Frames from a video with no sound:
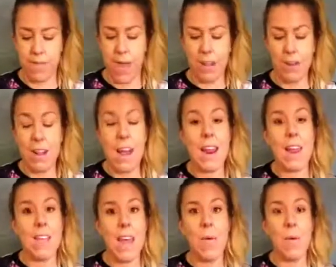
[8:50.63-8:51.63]
looked at it,
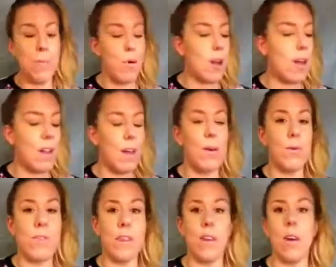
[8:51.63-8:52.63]
and they were pretty
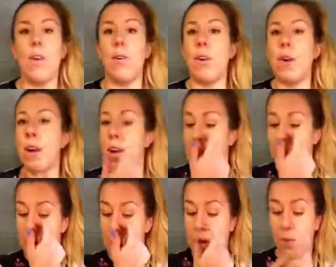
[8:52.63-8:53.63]
close in color.
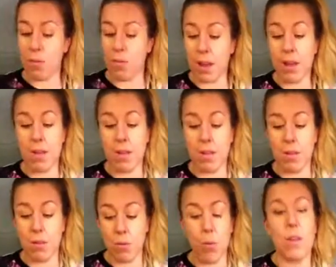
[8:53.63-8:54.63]
I mean, like,
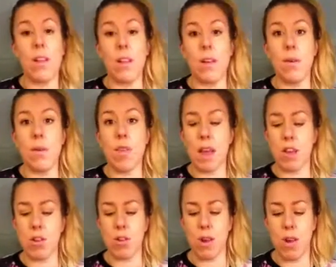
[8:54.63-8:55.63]
really close,
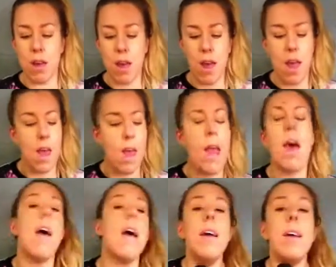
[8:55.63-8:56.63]
actually.
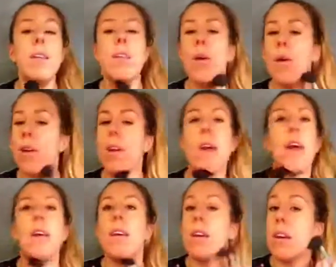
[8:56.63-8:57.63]
And so I was like,
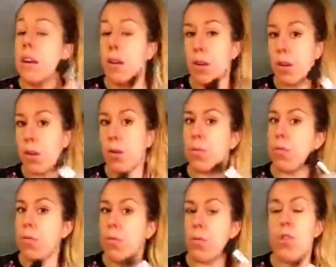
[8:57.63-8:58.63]
heck, I'll
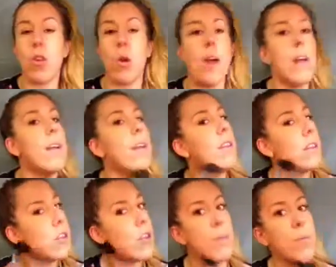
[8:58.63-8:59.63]
just go ahead and get
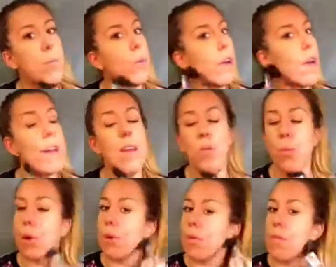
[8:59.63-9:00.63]
the cheaper one. And it
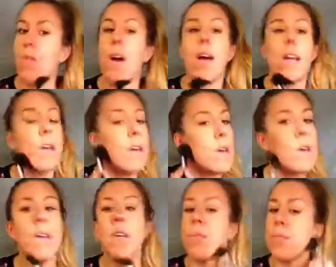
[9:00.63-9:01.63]
works fine.
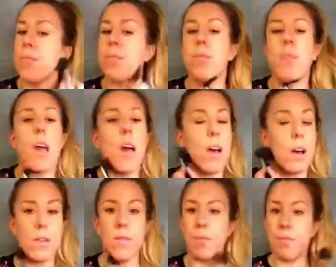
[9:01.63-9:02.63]

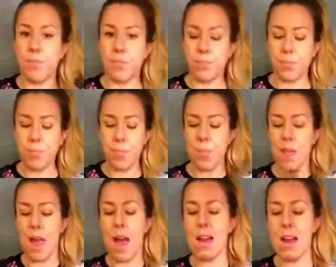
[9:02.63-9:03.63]
I
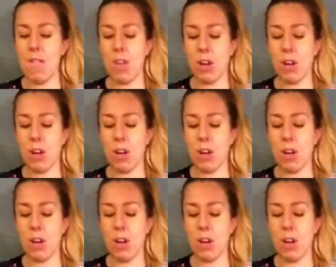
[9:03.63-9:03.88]
never